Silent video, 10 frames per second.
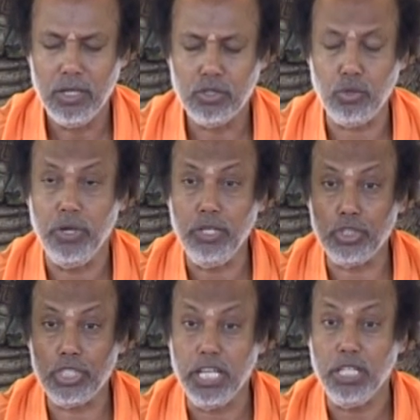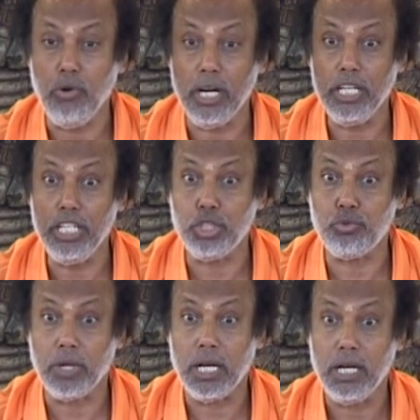So when you say the word
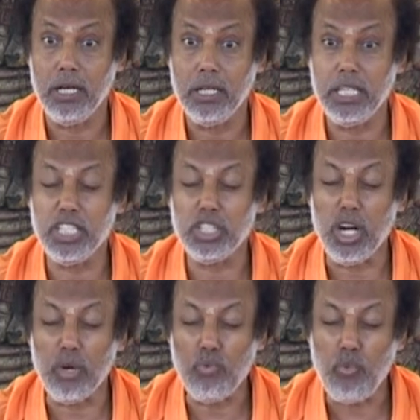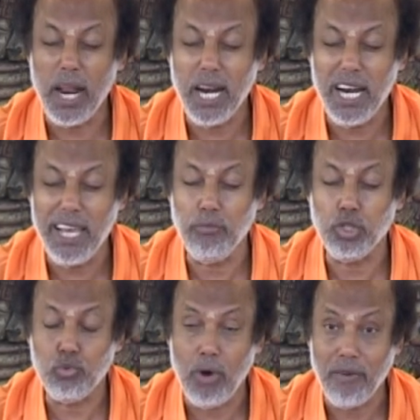Ishvara, it is not one name
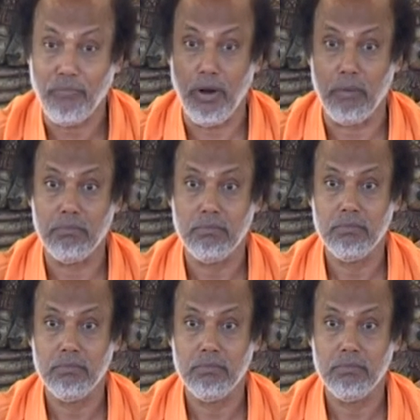with one form.